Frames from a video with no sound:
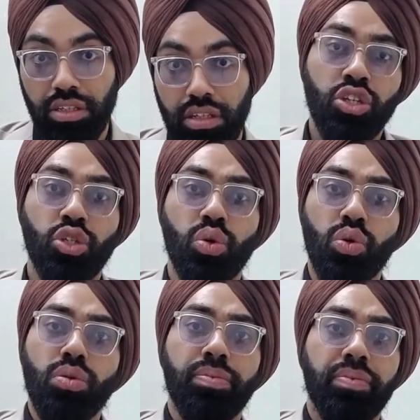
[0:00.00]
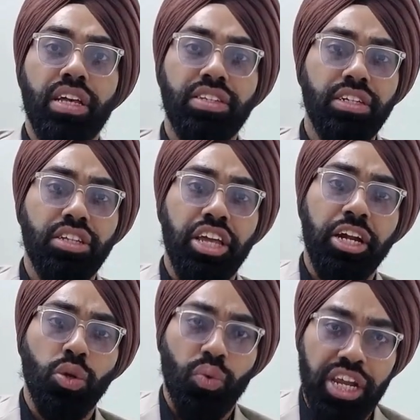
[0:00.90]
So, is it a thing
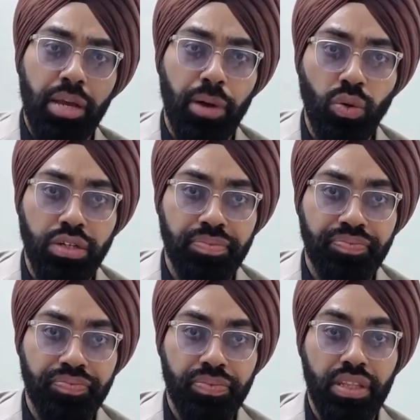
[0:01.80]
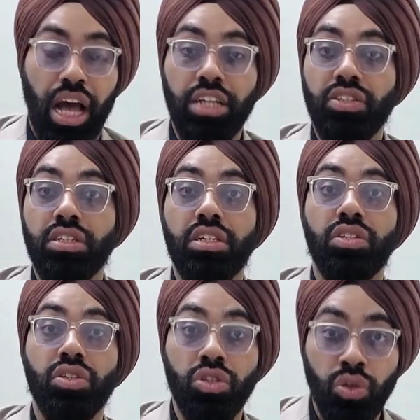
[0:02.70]
to worry about? The answer
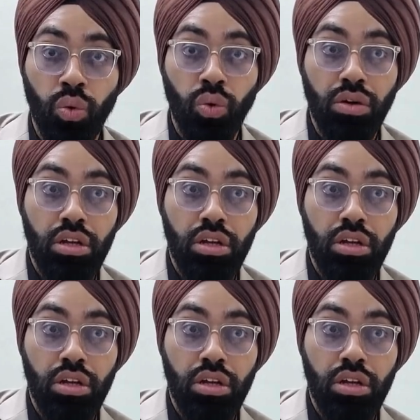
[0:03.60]
is no.